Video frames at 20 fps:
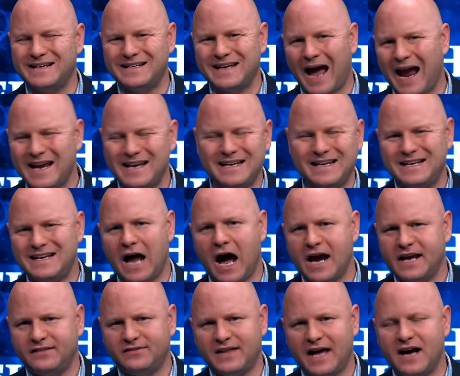
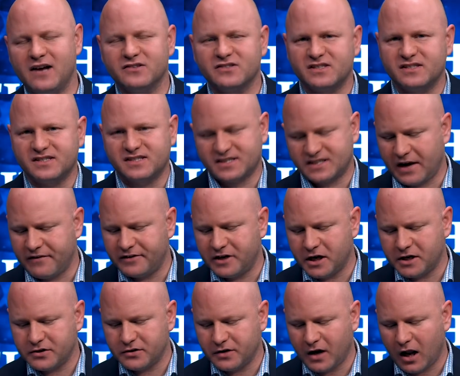ninety-nine thousand seven
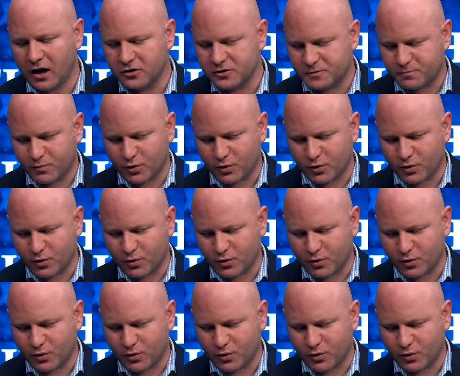hundred dollars